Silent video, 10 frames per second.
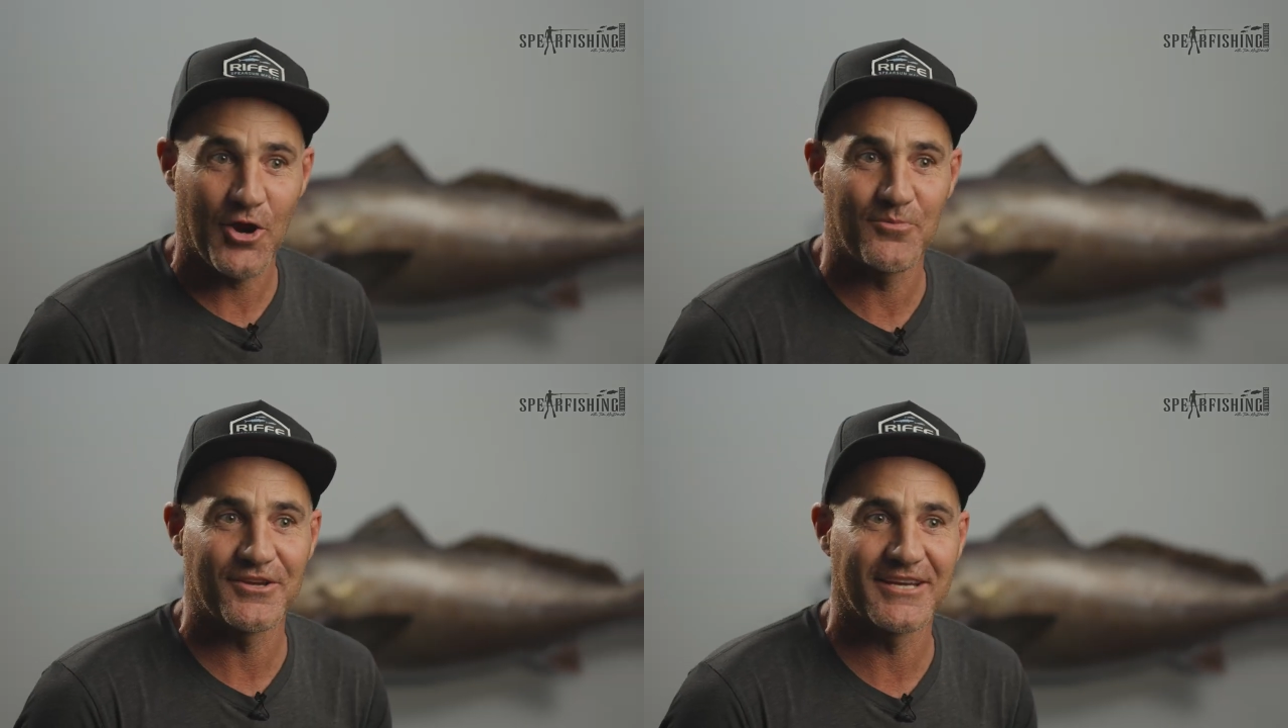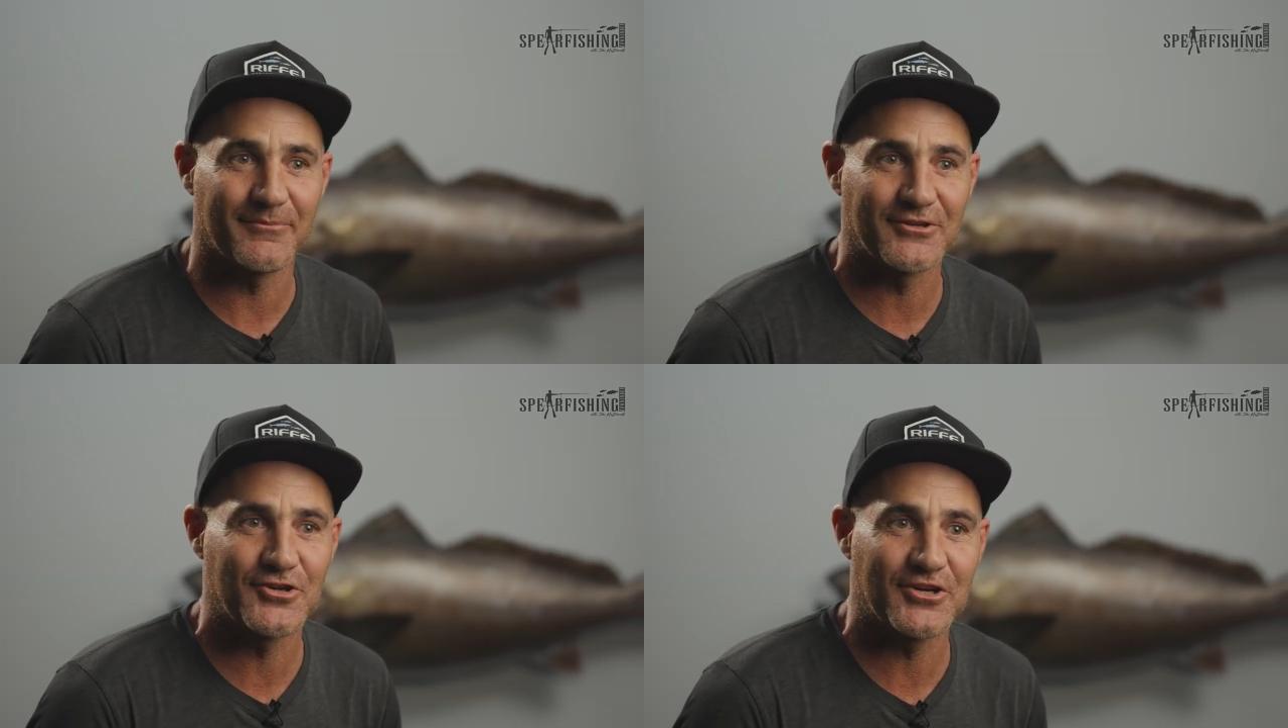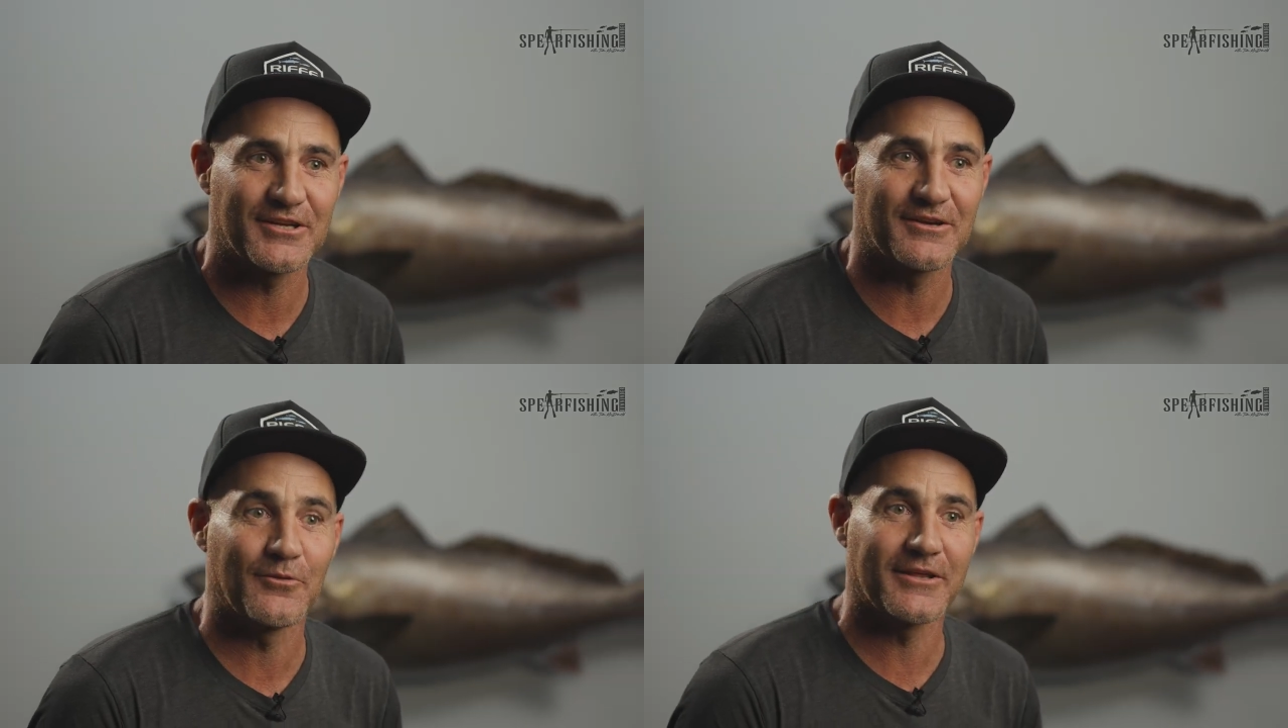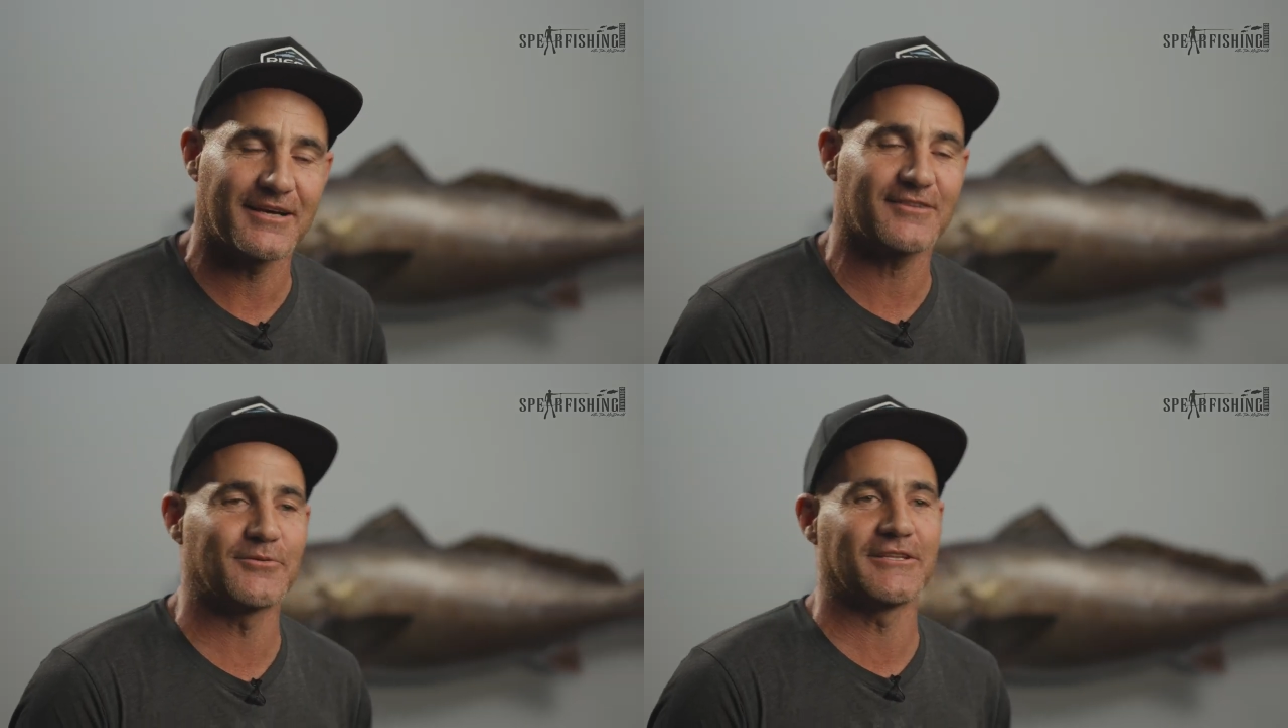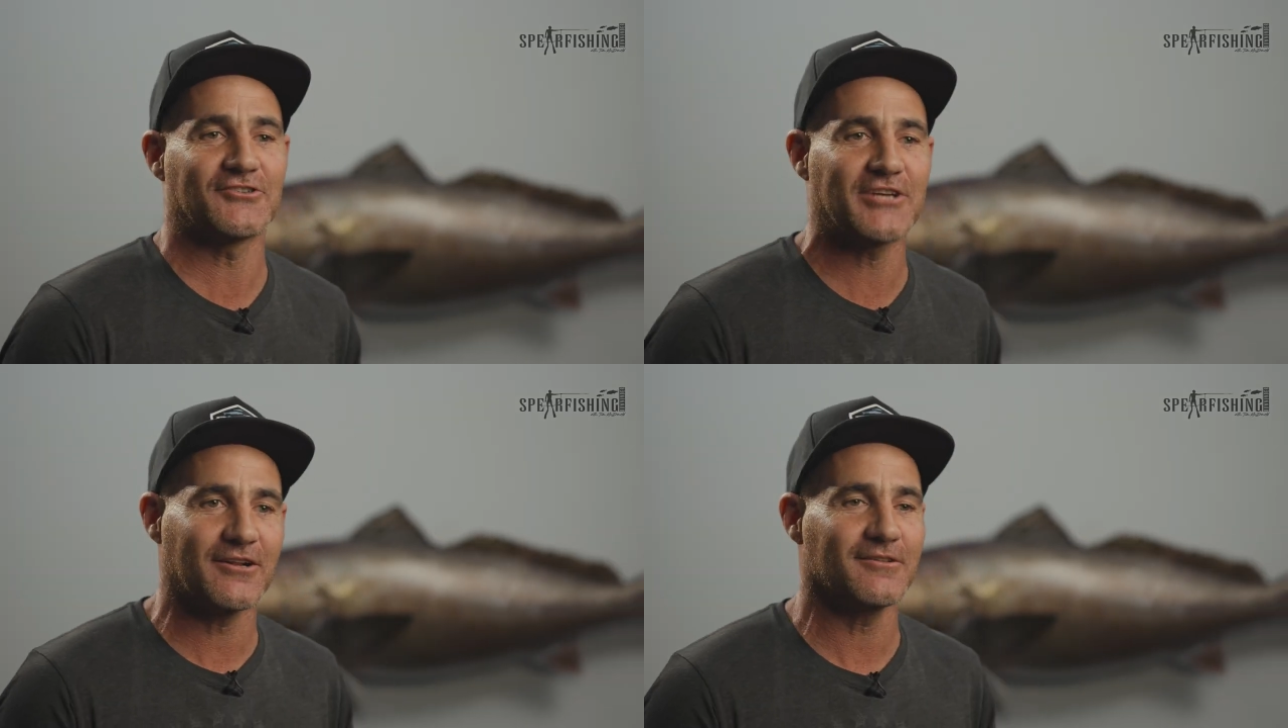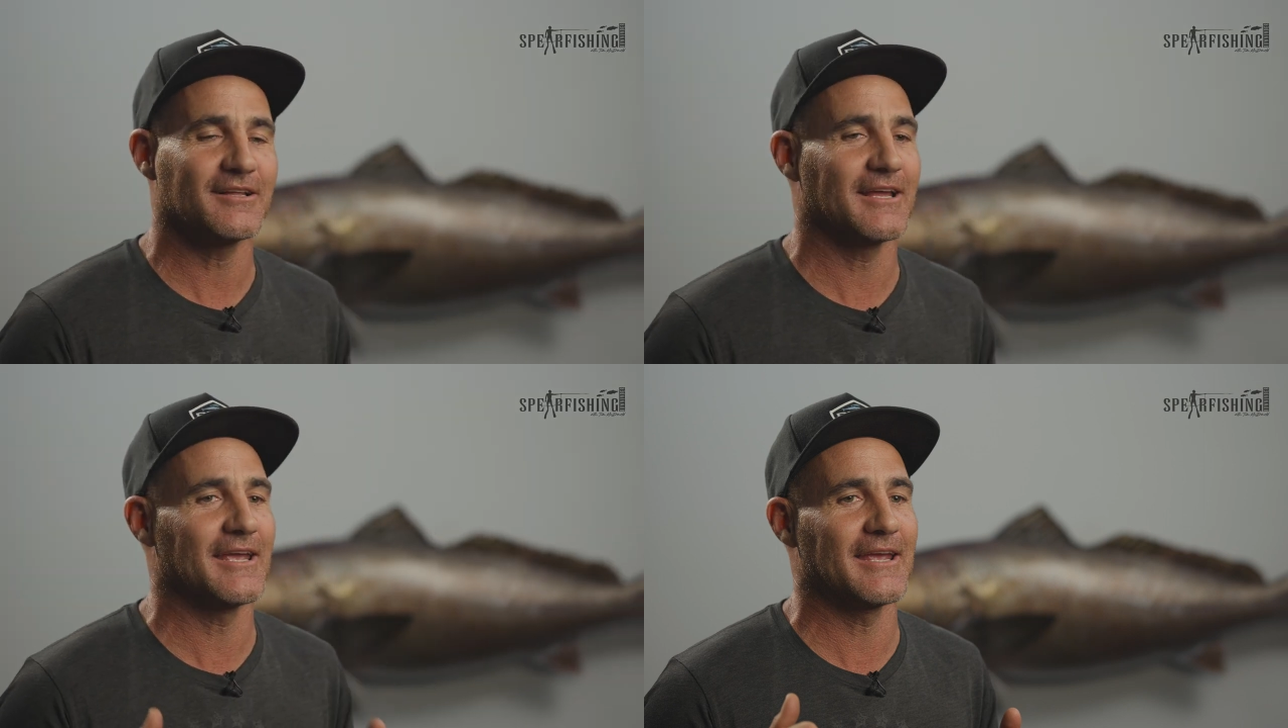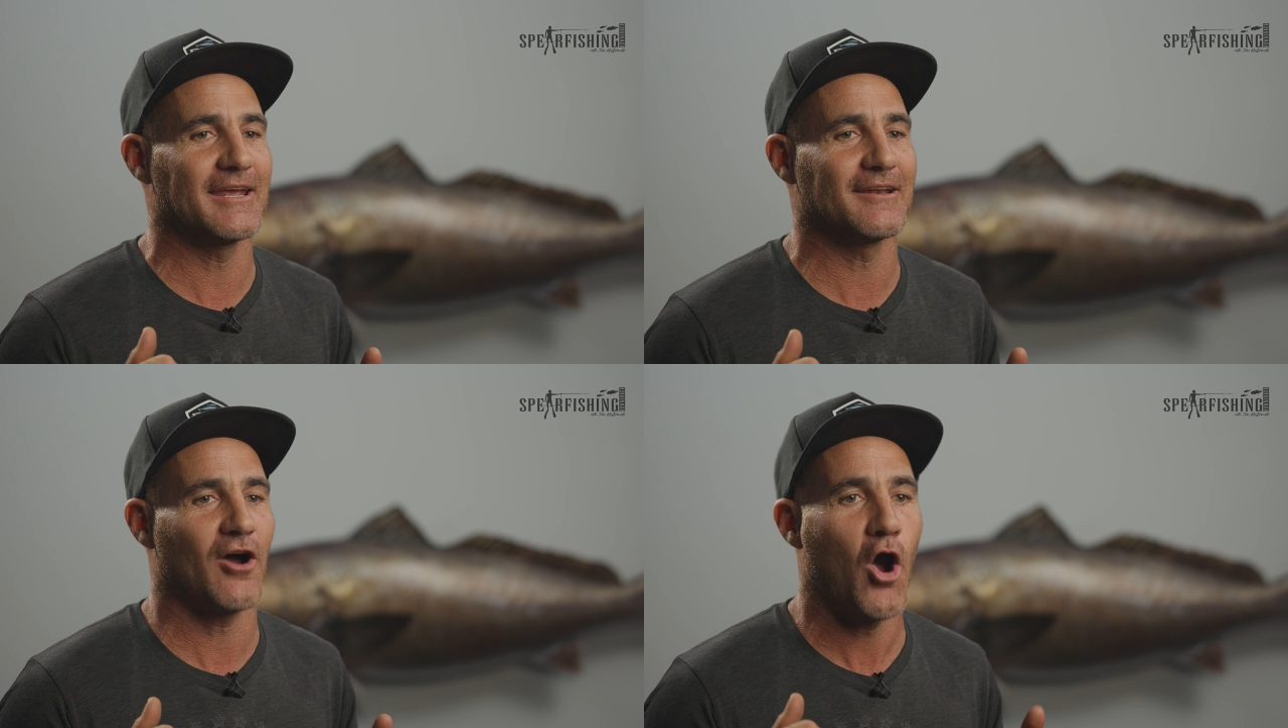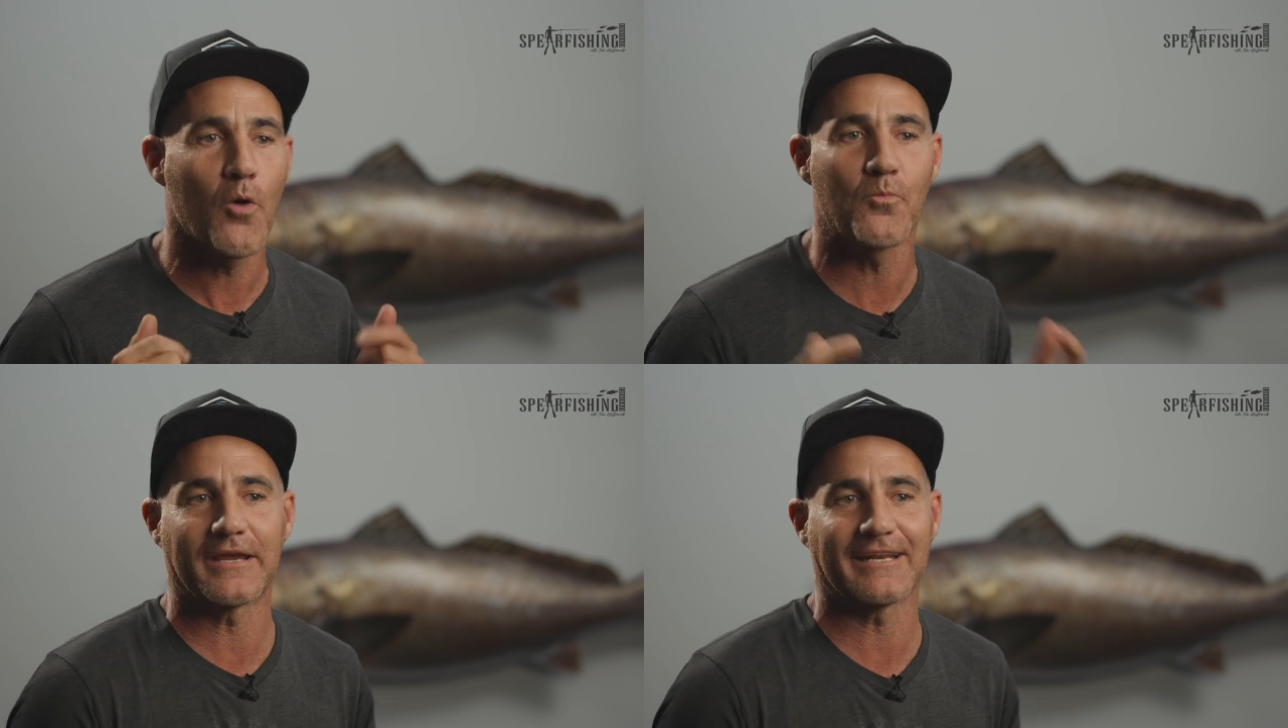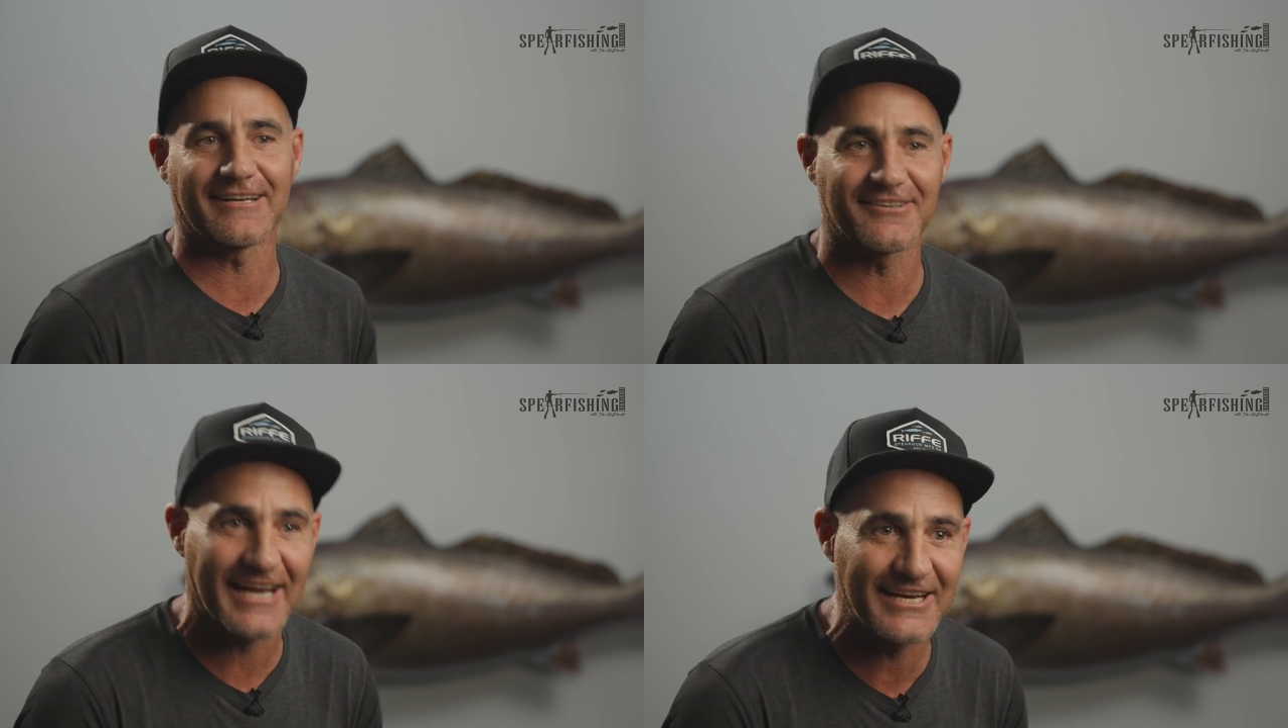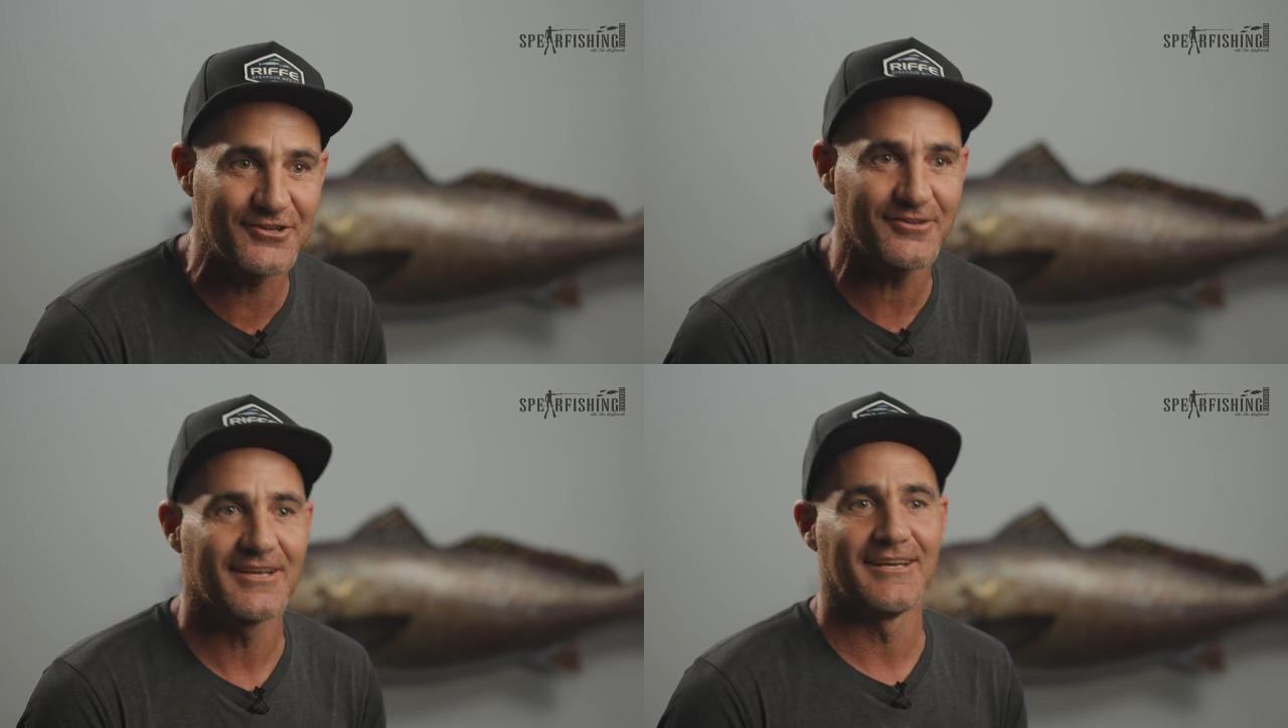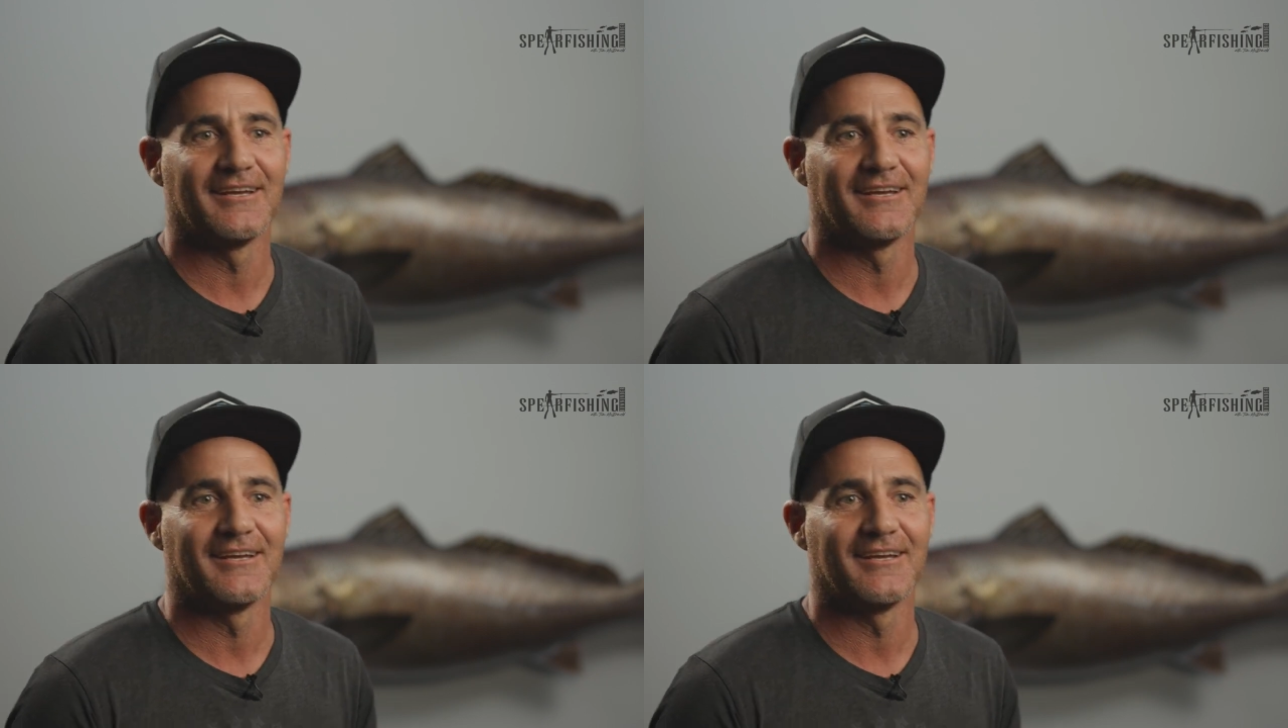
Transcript: hope you can come on the journey with us with this channel, and I hope we can entertain you.